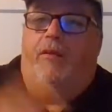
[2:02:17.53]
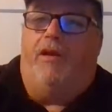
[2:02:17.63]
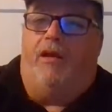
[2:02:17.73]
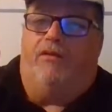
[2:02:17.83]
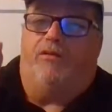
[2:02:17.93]

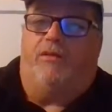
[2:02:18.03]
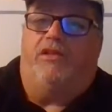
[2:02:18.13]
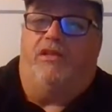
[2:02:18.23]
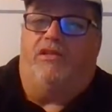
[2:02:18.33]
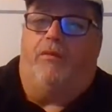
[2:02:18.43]
Anyone else?
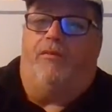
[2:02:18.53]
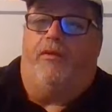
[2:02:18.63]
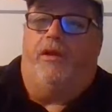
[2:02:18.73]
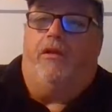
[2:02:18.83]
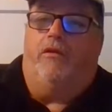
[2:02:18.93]
What's your top
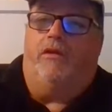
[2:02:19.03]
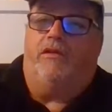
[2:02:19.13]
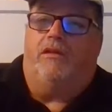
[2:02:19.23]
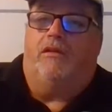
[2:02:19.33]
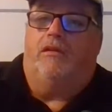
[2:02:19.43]
three, guys?